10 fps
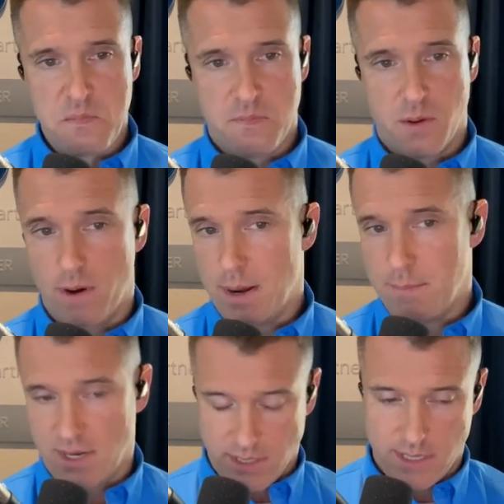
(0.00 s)
right?
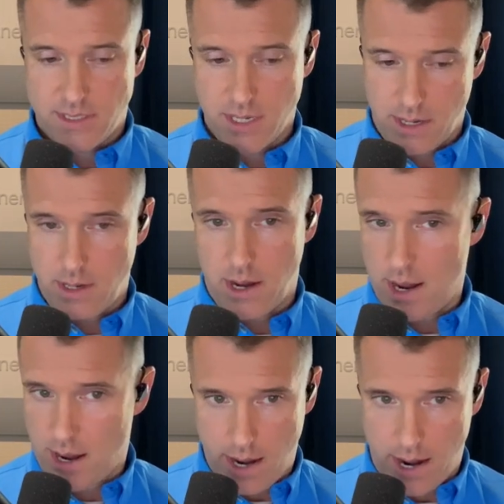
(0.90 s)
Because
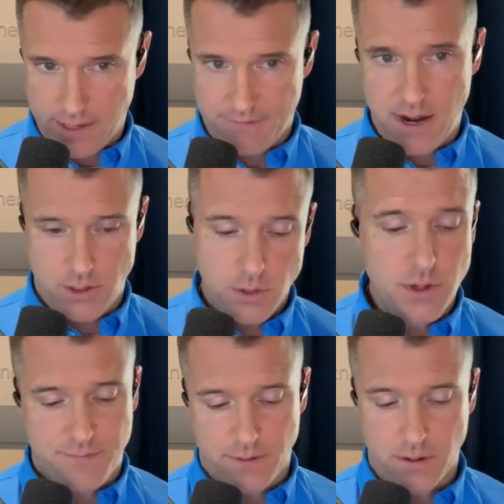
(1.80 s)
I defined two
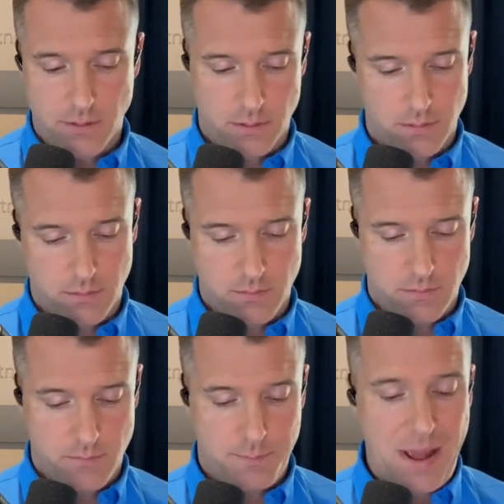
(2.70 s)
different
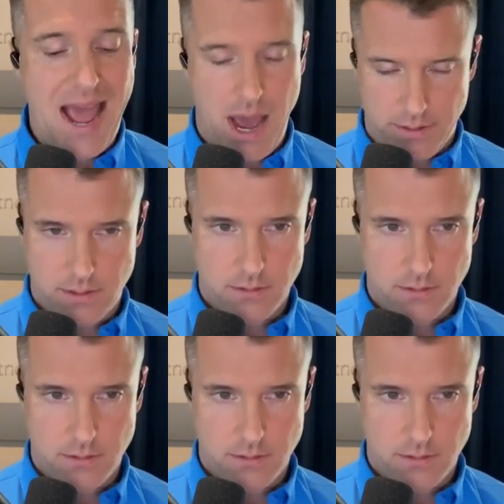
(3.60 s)
paths.